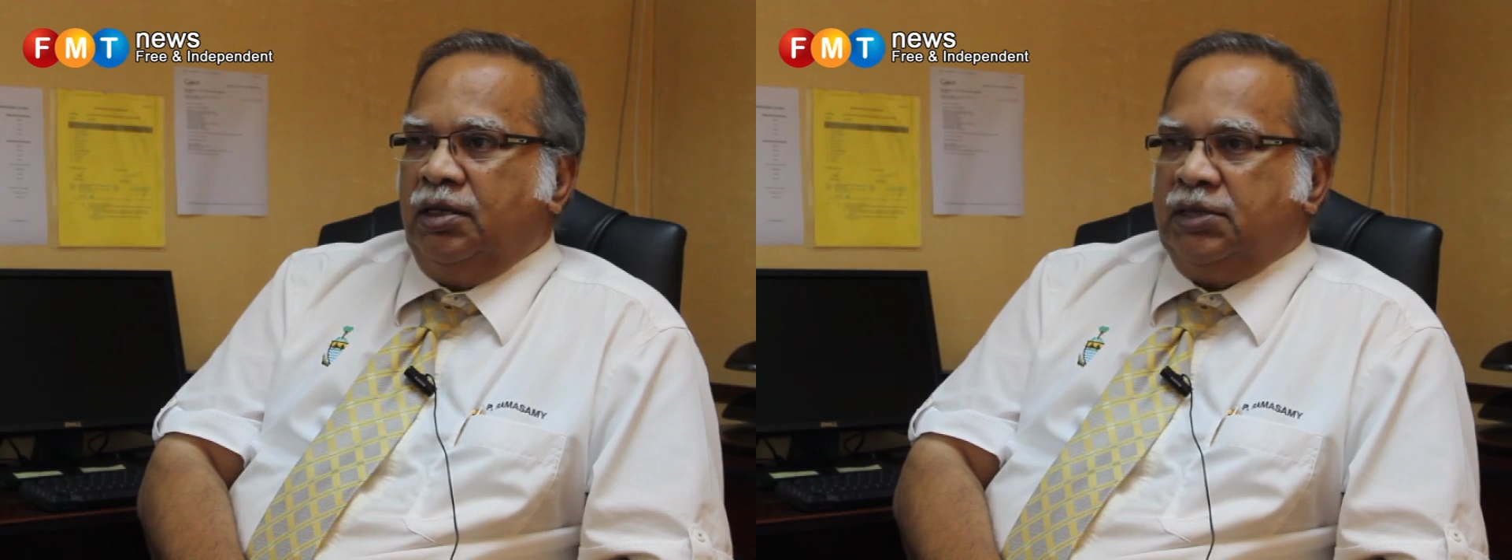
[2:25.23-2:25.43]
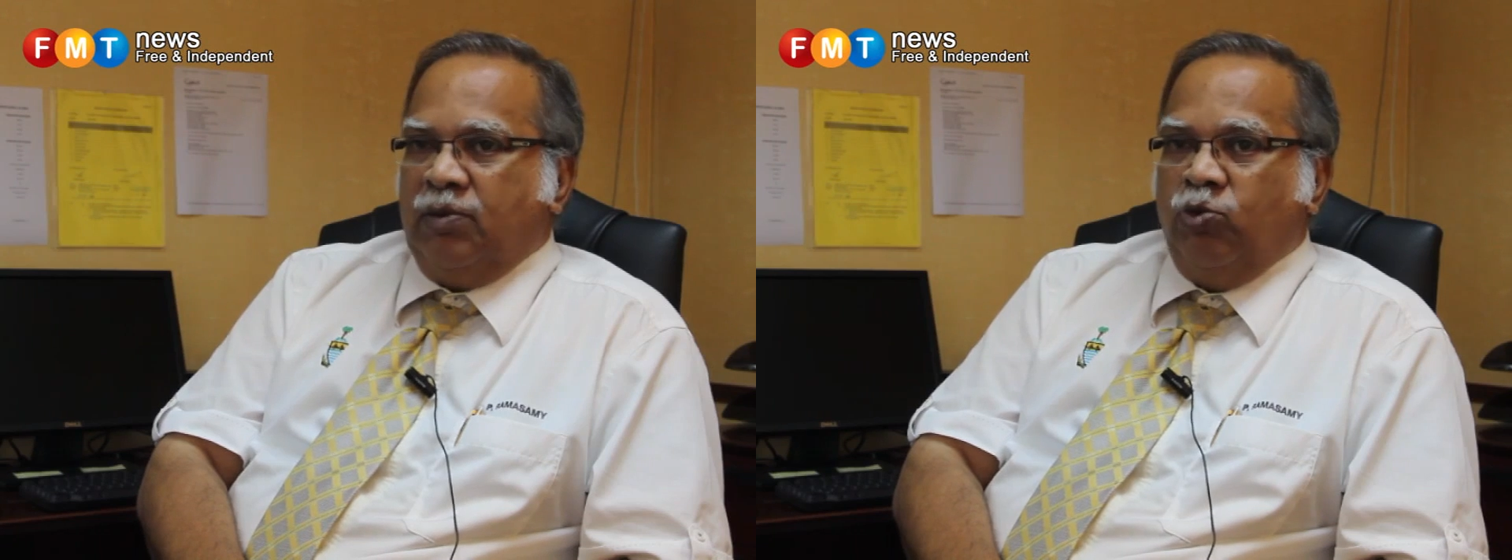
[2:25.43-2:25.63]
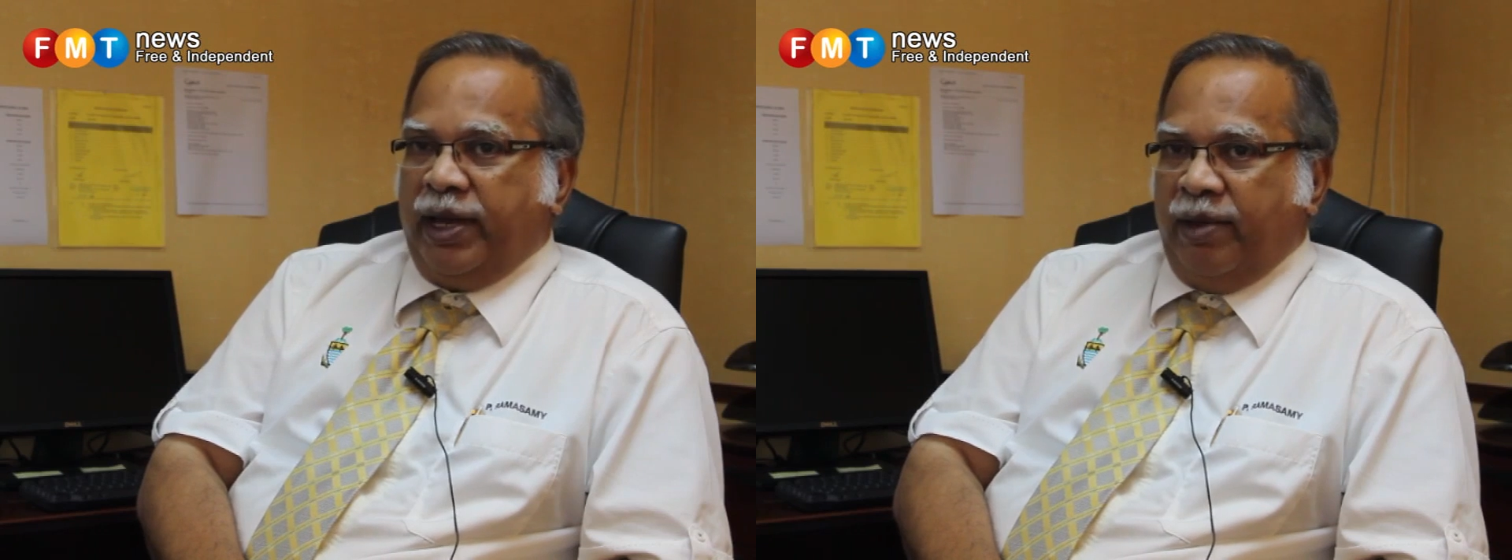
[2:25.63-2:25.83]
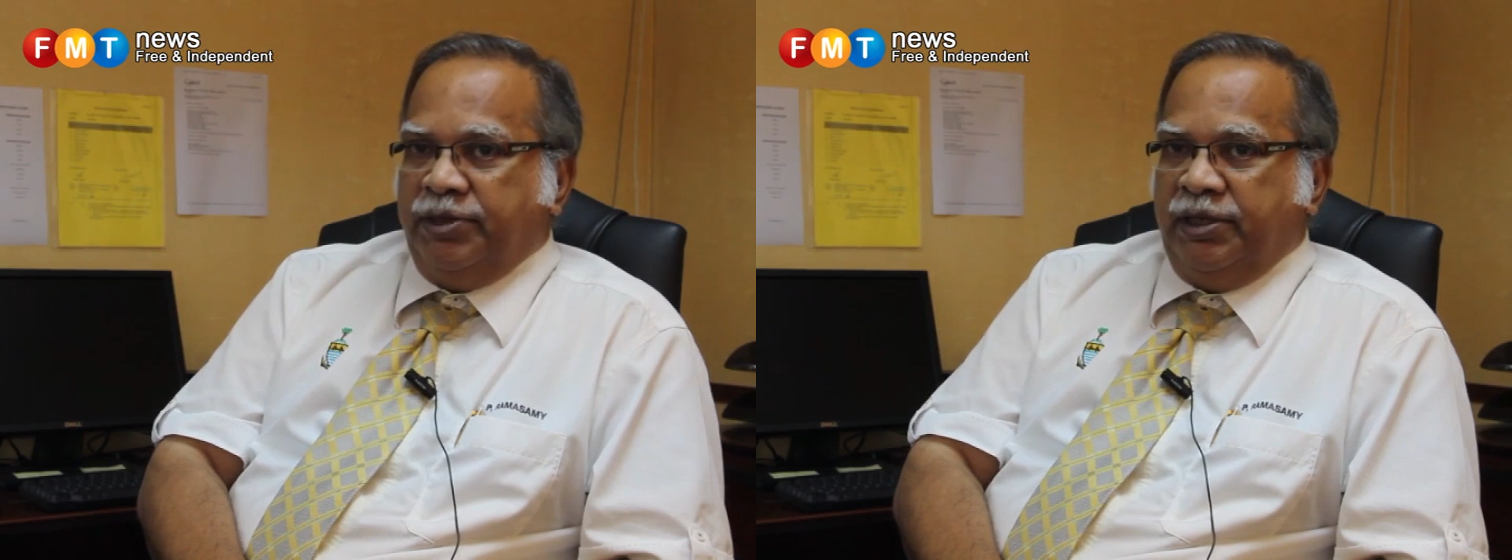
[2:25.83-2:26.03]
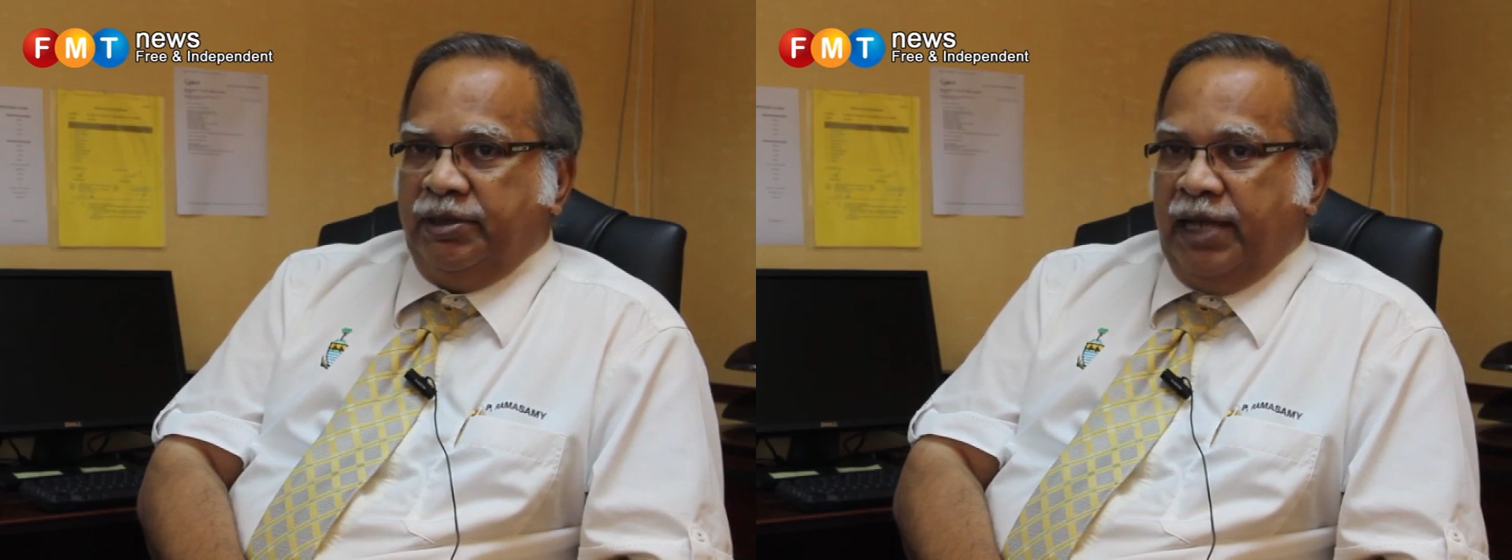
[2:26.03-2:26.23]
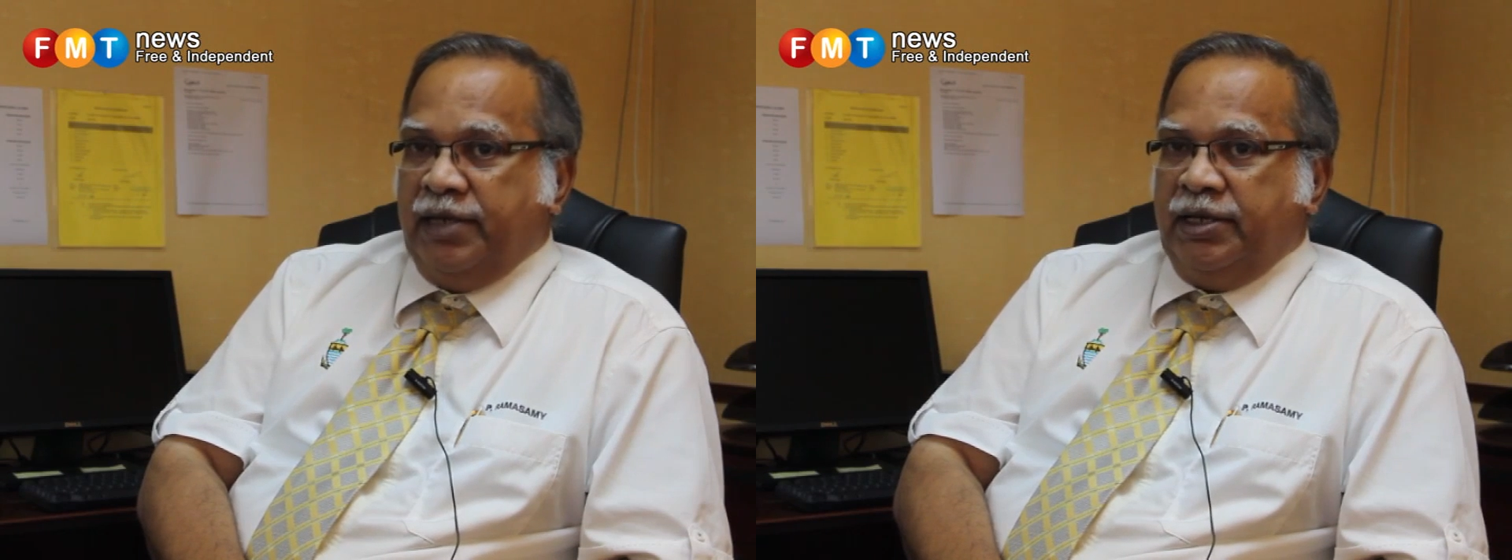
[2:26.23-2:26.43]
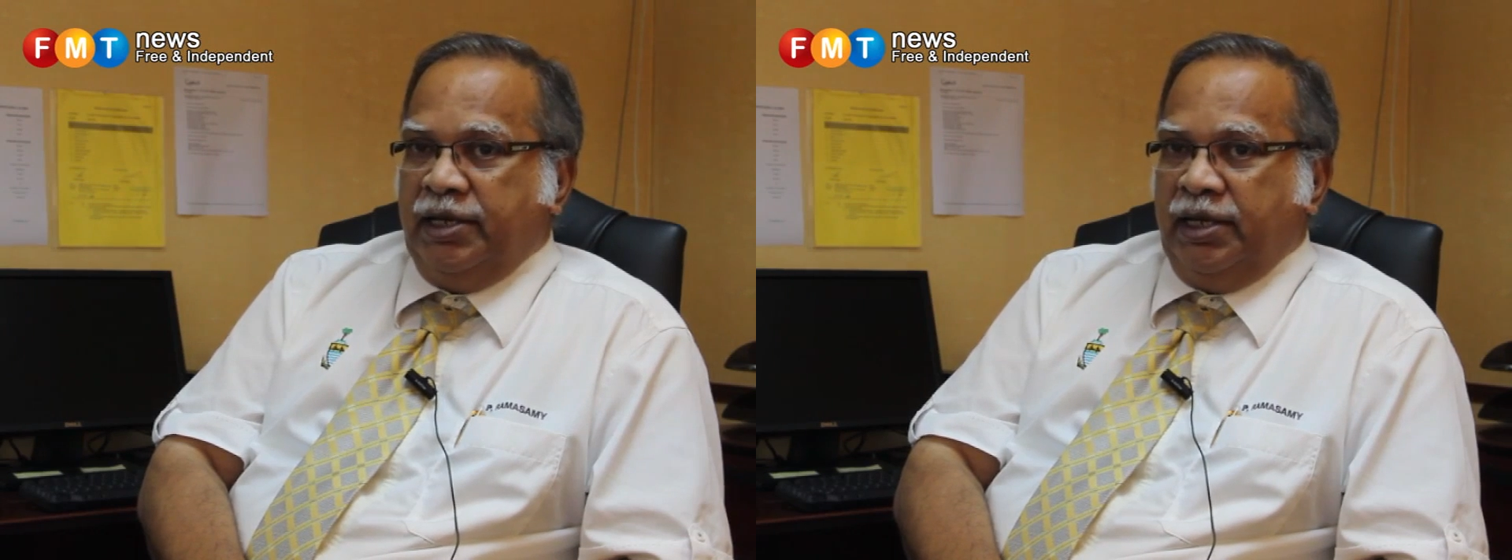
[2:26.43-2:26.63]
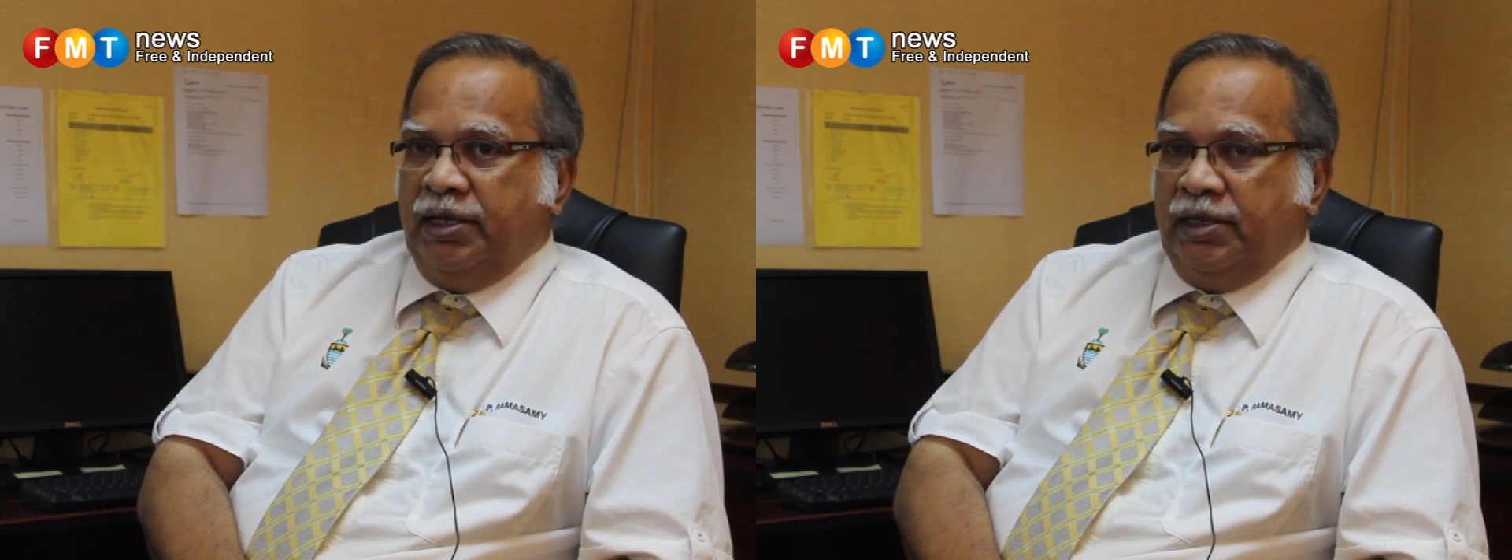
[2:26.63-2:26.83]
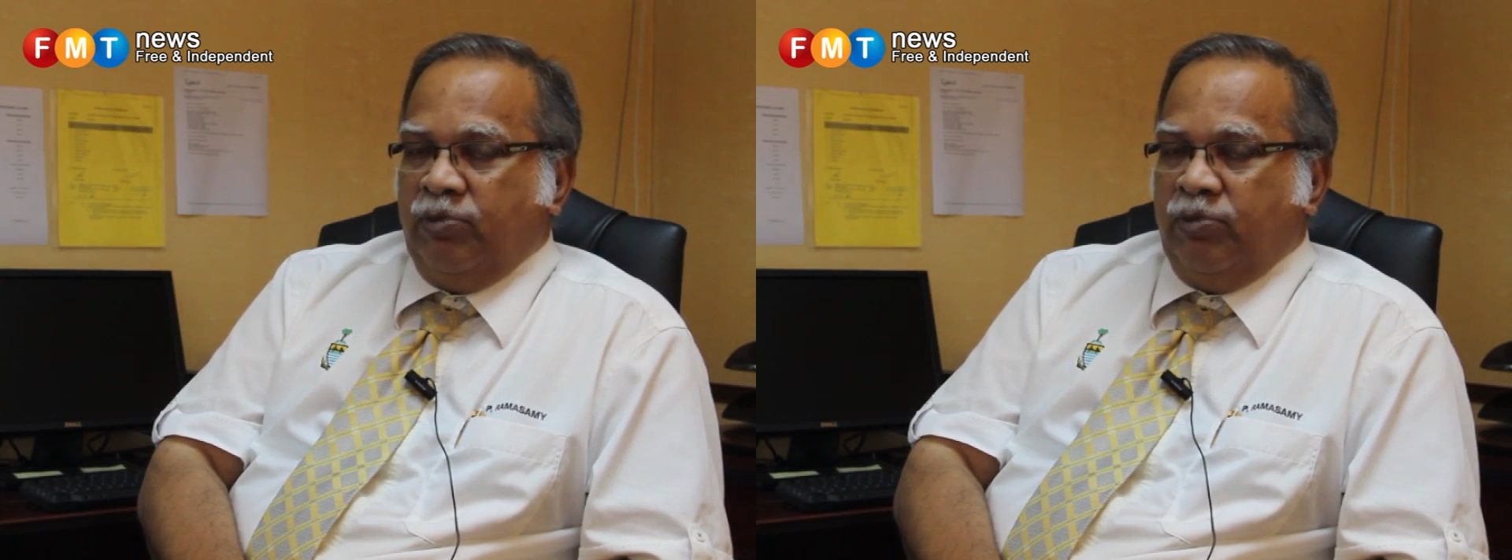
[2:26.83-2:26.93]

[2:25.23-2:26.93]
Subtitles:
Some were captured, the LTT,